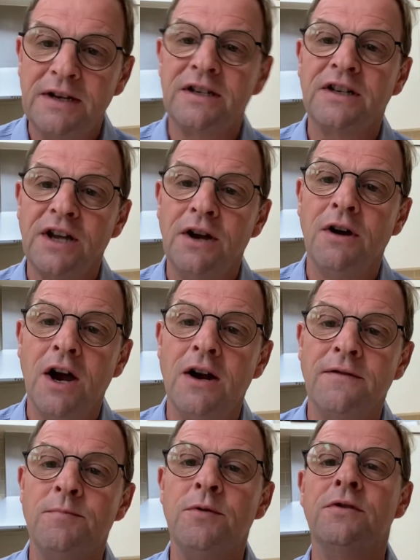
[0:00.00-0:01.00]
go
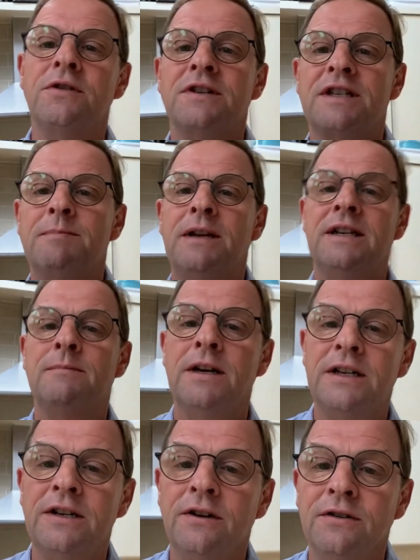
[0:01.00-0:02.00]
overboard on spending
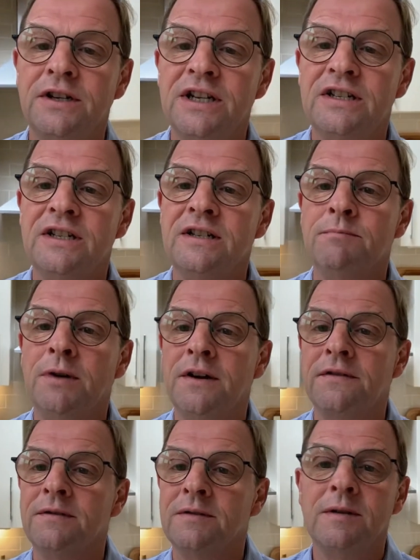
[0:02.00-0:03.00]
money on kitchens and
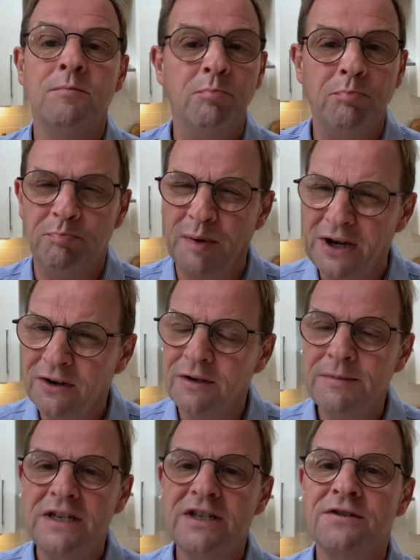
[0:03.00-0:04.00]
bathrooms. By all
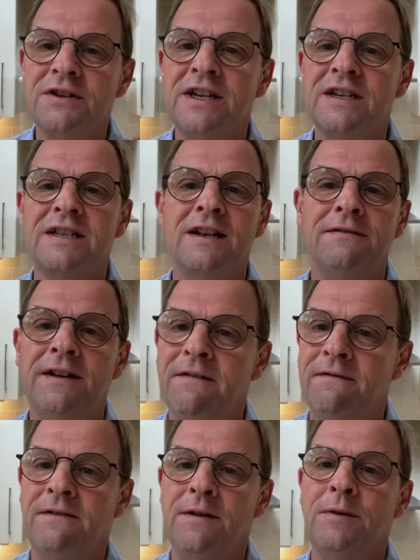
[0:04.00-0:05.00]
means, treat yourself, have
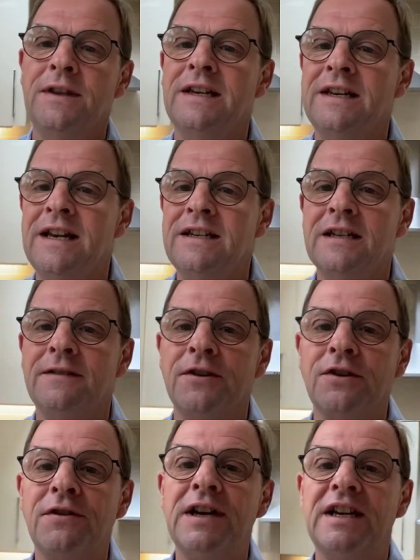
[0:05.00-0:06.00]
fun with it, and get yourself a
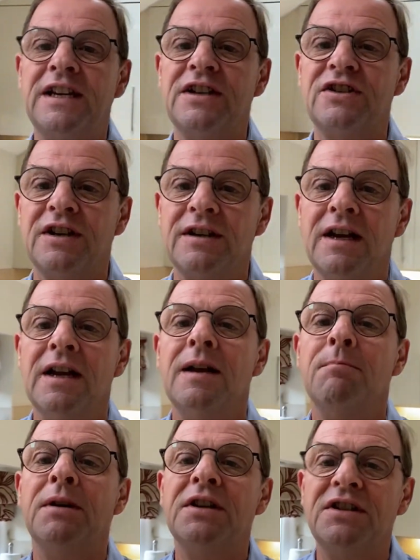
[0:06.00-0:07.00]
great kitchen,
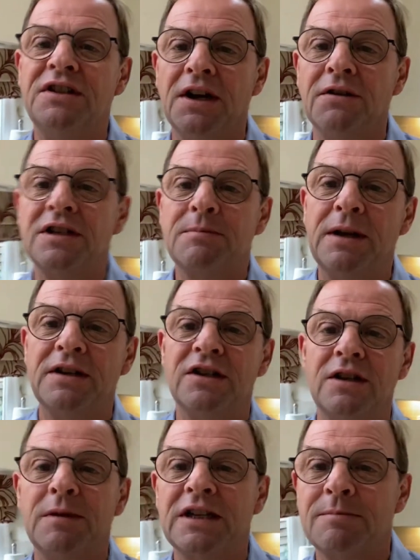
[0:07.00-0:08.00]
but don't spend
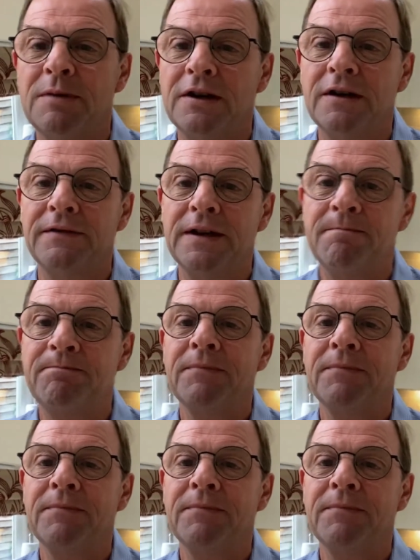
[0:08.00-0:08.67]
too much money on it.